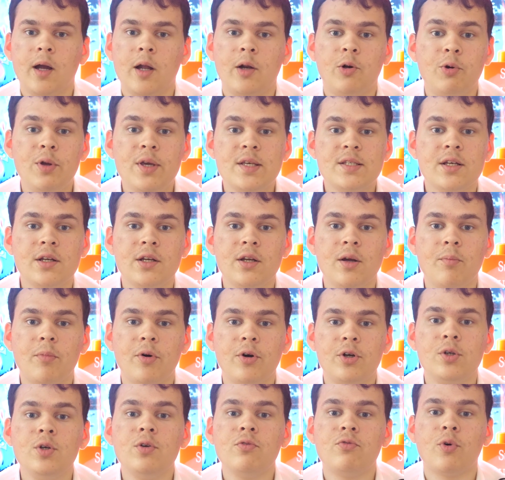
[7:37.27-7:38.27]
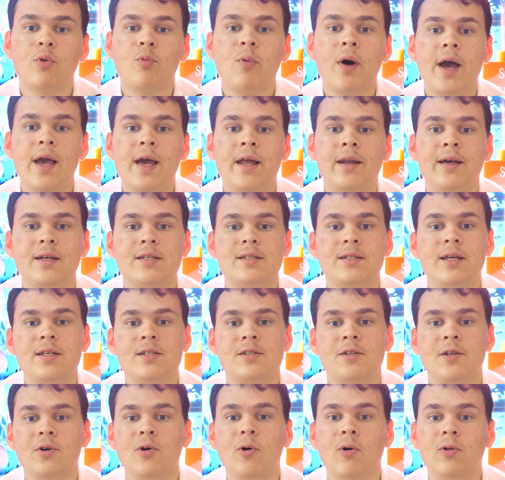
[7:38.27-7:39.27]
At reason number two for why NXT
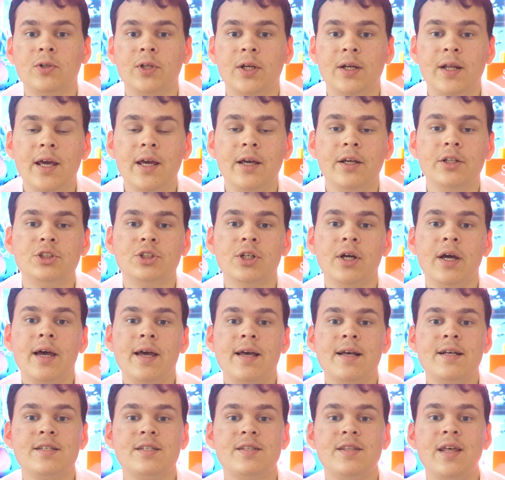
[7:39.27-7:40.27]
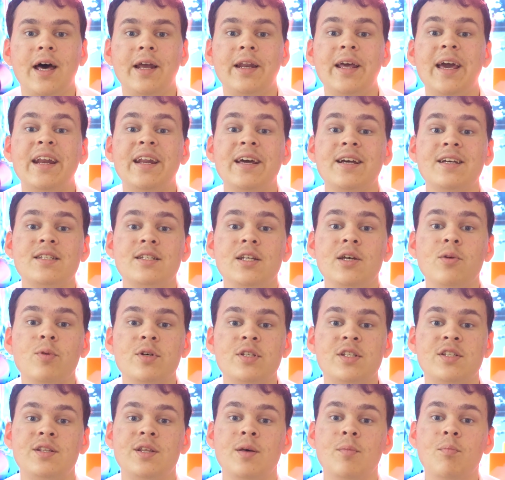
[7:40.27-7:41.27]
is the golden age is that NXT
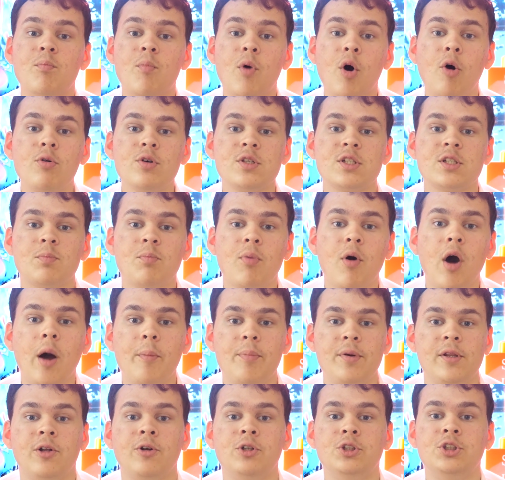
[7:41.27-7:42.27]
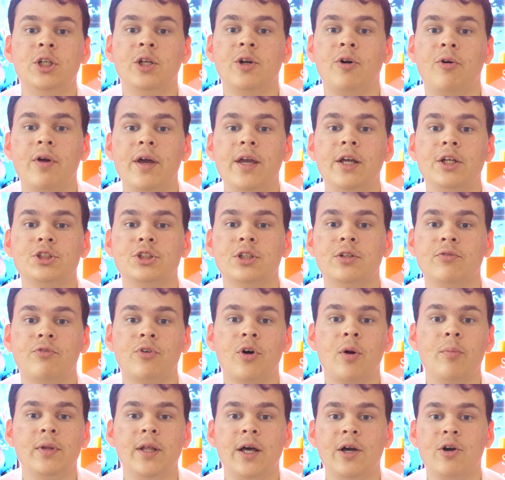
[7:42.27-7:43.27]
was the most popular generation
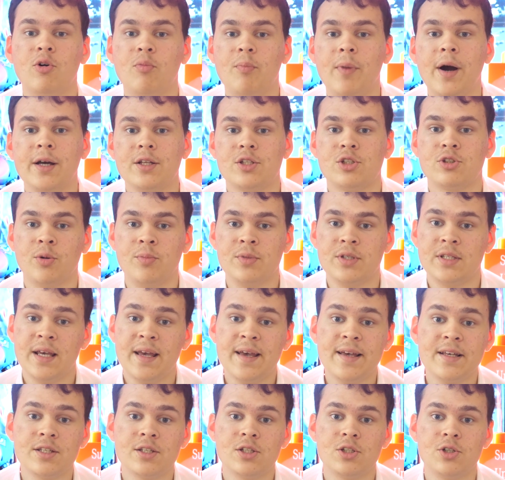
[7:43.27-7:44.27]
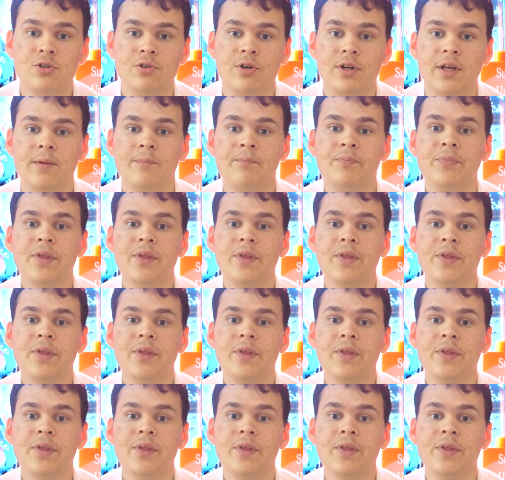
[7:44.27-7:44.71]
from LEGO Mindstorm's history.